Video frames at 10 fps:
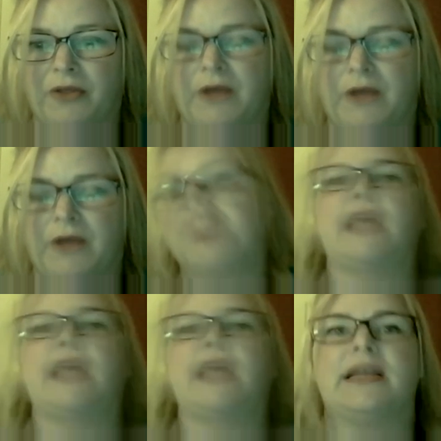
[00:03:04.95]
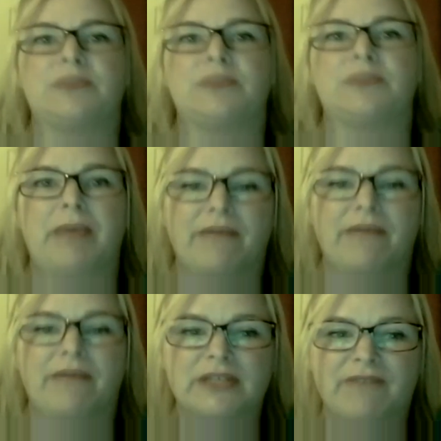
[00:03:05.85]
coach, and we became
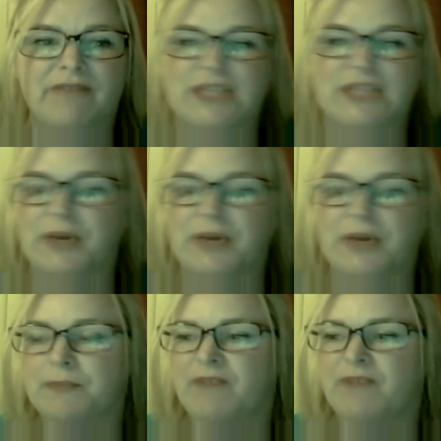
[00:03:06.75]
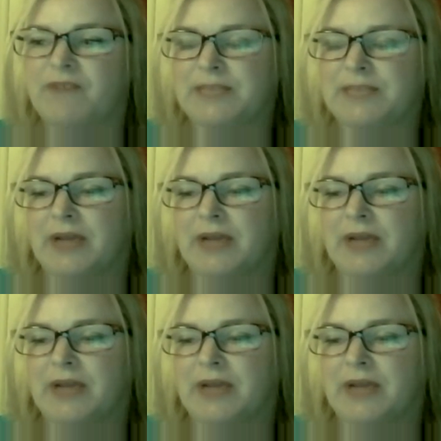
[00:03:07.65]
friends on Facebook.